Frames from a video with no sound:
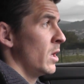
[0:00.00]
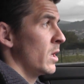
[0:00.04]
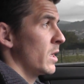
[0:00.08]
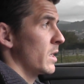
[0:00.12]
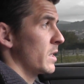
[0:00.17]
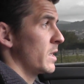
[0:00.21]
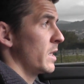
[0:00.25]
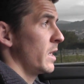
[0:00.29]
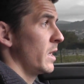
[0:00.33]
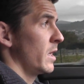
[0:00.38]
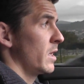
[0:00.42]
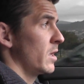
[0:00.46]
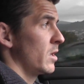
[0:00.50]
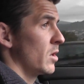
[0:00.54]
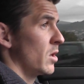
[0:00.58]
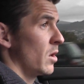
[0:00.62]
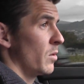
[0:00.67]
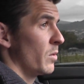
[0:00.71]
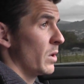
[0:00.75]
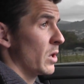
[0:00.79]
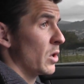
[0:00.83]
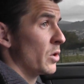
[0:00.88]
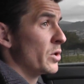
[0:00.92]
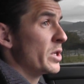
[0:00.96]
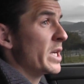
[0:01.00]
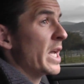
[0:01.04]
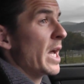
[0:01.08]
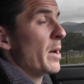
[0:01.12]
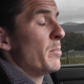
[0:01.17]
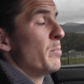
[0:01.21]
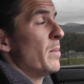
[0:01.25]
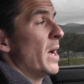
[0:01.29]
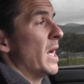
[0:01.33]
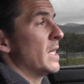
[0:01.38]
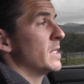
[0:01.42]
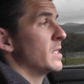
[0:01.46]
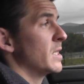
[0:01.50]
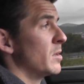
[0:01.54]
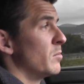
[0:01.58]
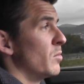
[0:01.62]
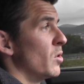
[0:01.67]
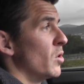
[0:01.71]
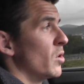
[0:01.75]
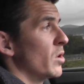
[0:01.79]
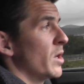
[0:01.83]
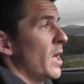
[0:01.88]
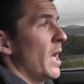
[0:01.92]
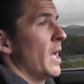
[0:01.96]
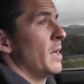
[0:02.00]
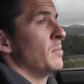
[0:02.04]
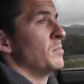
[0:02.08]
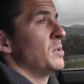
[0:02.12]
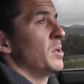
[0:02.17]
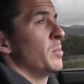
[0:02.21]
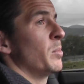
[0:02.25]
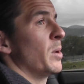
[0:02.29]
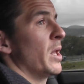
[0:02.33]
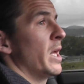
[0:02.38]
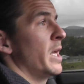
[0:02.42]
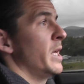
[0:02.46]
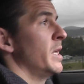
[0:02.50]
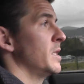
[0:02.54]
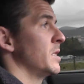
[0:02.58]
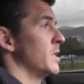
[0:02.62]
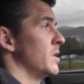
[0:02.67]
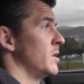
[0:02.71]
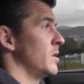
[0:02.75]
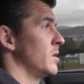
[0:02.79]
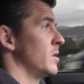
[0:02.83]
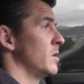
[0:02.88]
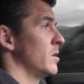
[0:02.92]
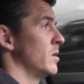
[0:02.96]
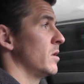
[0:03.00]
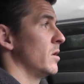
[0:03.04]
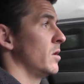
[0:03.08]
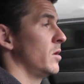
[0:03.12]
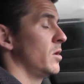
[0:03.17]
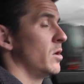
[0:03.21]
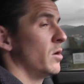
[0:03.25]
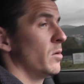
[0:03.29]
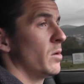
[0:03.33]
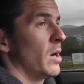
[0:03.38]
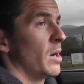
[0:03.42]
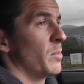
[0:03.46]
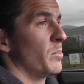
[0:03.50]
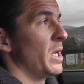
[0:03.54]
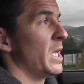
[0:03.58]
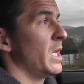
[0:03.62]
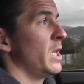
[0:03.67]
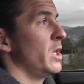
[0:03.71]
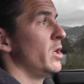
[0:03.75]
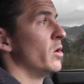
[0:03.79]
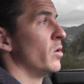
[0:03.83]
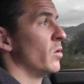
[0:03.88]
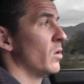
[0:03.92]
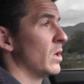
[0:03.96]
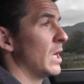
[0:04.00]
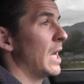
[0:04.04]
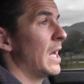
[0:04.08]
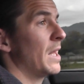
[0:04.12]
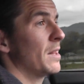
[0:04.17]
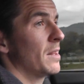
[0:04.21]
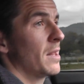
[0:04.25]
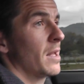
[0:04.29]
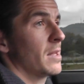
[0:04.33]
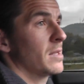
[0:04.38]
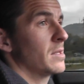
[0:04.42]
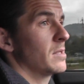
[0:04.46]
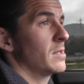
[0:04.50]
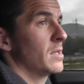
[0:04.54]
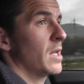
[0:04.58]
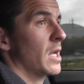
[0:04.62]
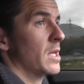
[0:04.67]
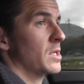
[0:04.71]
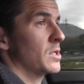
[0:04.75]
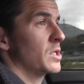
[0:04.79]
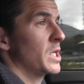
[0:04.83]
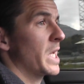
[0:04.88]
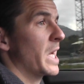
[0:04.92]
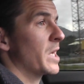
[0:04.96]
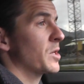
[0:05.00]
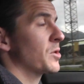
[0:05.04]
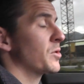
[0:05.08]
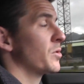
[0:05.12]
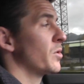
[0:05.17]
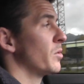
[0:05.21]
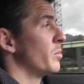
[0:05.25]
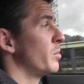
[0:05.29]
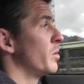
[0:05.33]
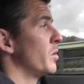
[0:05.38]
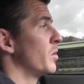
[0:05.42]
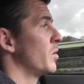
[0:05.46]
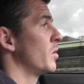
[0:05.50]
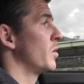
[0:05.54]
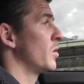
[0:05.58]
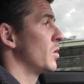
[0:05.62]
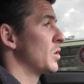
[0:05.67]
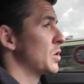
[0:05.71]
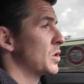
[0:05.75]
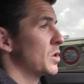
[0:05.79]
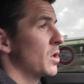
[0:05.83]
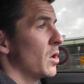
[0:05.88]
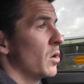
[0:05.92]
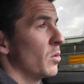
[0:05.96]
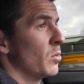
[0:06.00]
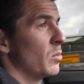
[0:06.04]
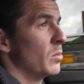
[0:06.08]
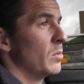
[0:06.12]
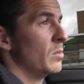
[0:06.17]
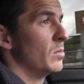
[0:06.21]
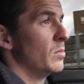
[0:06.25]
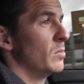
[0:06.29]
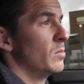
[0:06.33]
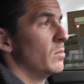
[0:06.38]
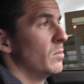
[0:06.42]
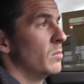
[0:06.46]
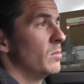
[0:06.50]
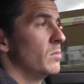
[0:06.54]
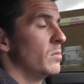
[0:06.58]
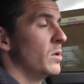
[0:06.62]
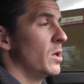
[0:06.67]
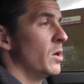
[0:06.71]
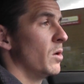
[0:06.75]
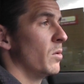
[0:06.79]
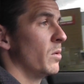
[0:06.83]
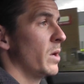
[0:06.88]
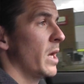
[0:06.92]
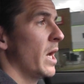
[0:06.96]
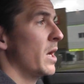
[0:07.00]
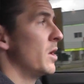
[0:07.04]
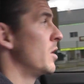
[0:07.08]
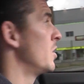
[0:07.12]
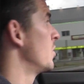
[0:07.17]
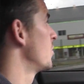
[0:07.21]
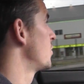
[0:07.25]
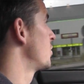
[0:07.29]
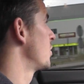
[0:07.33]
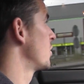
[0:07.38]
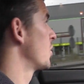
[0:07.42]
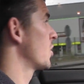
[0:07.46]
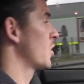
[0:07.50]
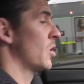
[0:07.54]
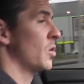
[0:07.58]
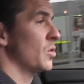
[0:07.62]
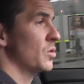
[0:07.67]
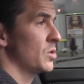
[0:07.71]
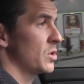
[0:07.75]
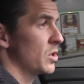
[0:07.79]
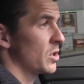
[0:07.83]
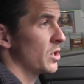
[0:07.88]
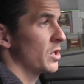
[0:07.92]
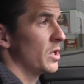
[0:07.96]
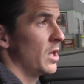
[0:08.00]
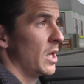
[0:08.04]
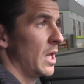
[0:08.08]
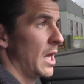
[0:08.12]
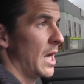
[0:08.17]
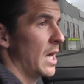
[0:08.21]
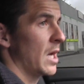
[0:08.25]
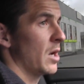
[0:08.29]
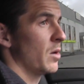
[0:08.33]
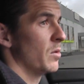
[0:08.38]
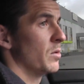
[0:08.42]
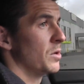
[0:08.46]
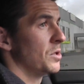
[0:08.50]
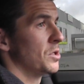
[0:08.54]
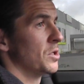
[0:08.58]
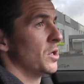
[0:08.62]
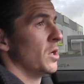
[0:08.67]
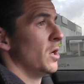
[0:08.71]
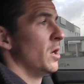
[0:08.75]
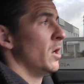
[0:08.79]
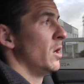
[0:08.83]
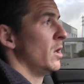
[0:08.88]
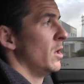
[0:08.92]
I think, you know, he'll only get better the more games he plays, and you know, being a young lad, that's natural, but also, you know, getting used to the culture and the language.